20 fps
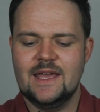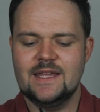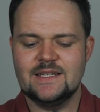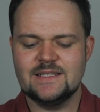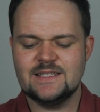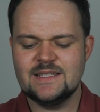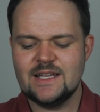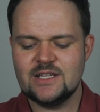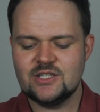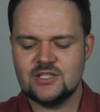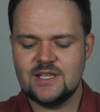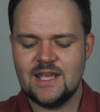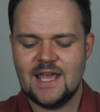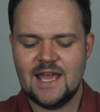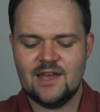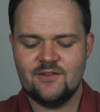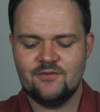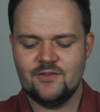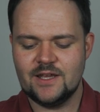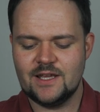It doesn't actually
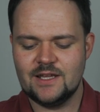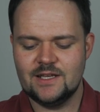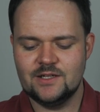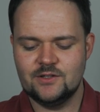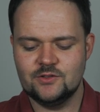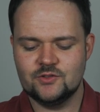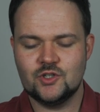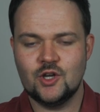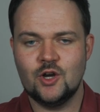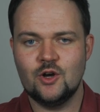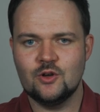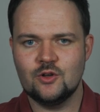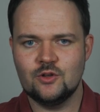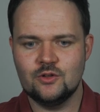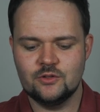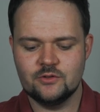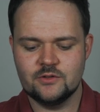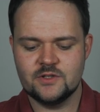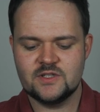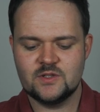have like a little
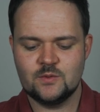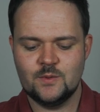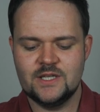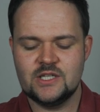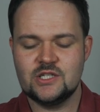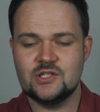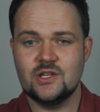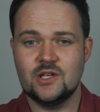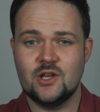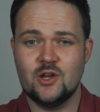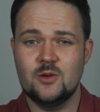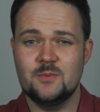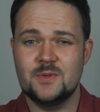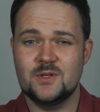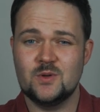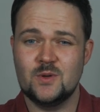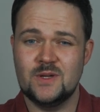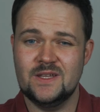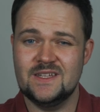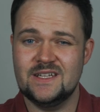toggle or a switch to go
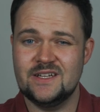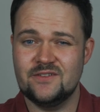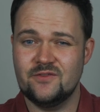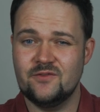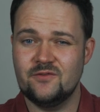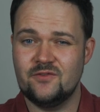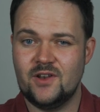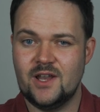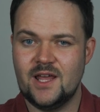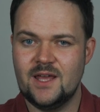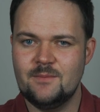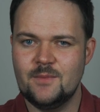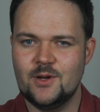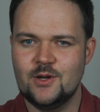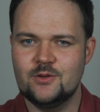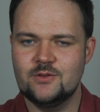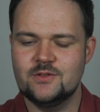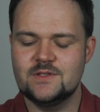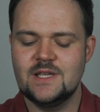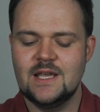between the different flight
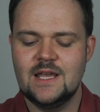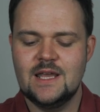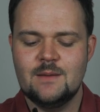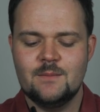modes,